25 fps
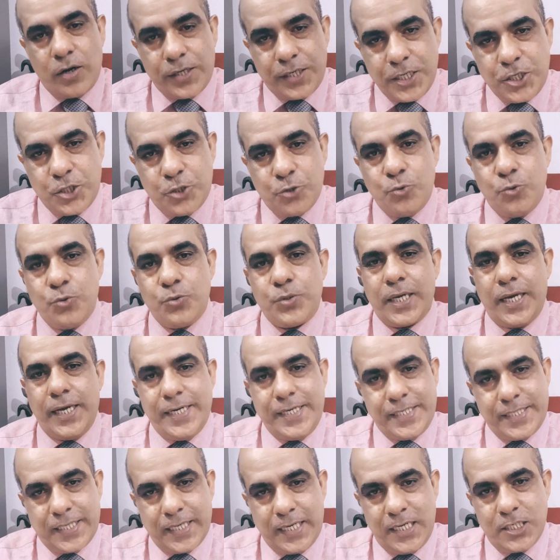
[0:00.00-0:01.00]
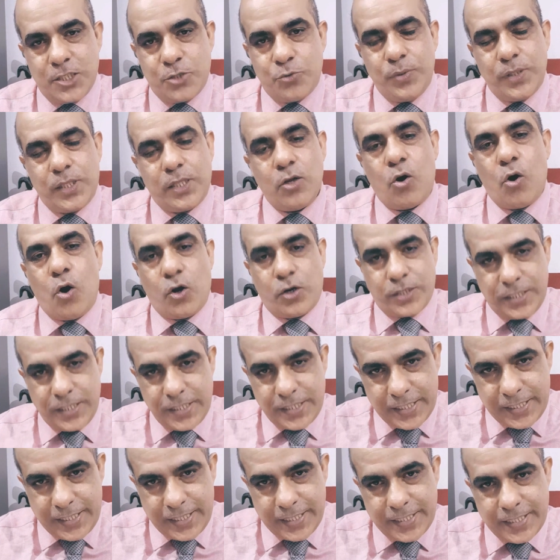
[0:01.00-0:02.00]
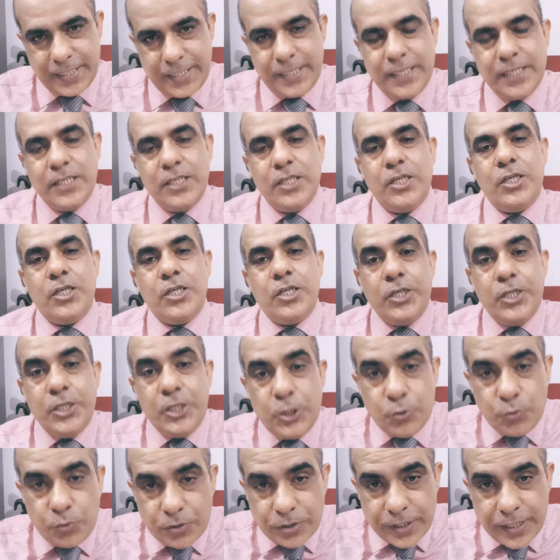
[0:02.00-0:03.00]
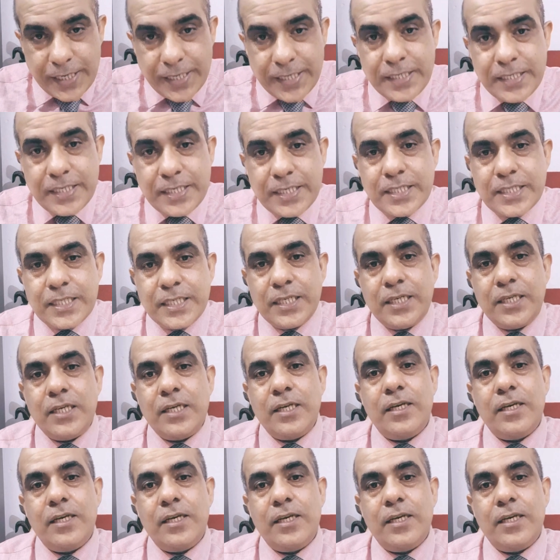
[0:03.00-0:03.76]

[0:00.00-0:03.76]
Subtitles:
tissues and cells with oxygenated nutrients